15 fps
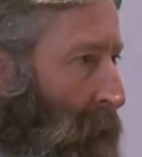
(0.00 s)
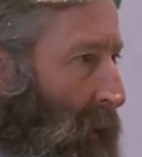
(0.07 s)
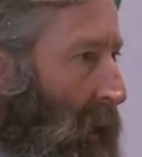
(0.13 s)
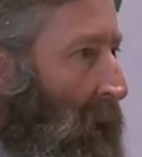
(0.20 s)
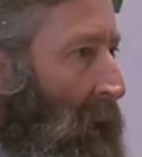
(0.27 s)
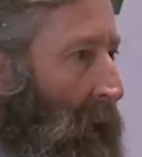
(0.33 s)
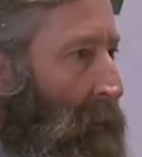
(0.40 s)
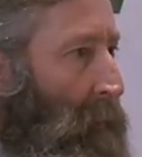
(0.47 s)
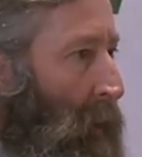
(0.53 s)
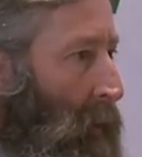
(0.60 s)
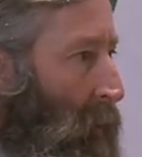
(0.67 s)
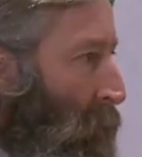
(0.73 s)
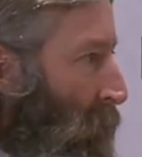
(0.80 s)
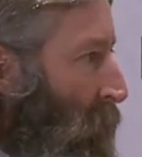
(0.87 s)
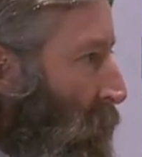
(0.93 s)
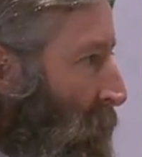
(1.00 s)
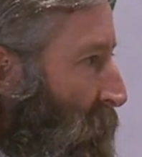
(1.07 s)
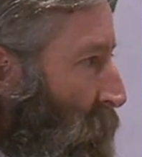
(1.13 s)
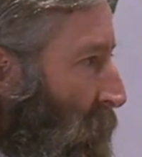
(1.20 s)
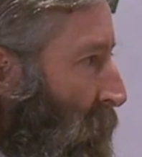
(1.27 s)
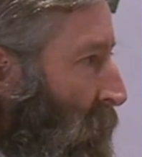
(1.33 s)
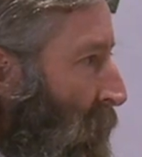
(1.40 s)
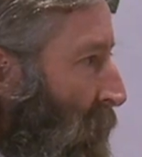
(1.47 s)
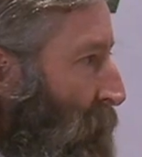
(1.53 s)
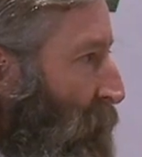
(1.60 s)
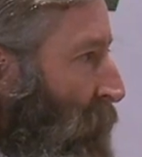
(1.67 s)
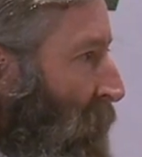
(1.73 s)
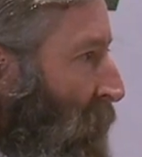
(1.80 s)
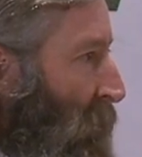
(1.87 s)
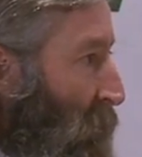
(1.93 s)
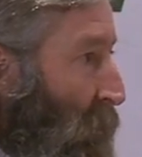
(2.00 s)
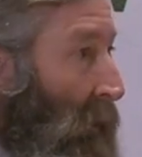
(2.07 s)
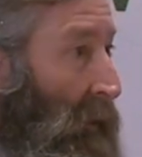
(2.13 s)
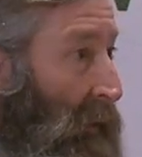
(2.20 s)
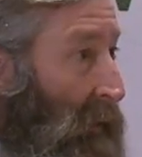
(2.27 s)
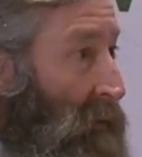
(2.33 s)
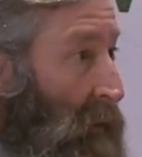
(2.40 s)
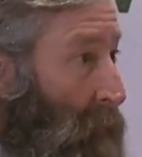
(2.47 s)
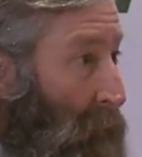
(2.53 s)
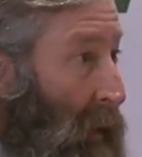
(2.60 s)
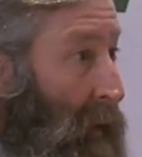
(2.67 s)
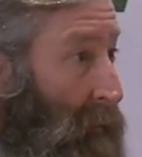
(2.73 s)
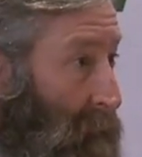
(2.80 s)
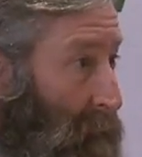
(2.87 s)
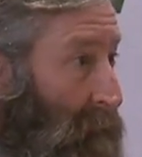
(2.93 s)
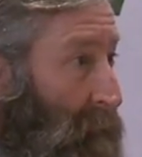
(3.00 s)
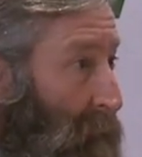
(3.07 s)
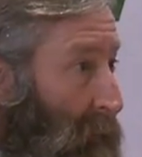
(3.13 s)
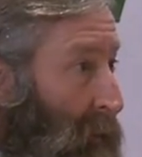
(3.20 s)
I, I bought gold coins one time. It's really easy to buy them.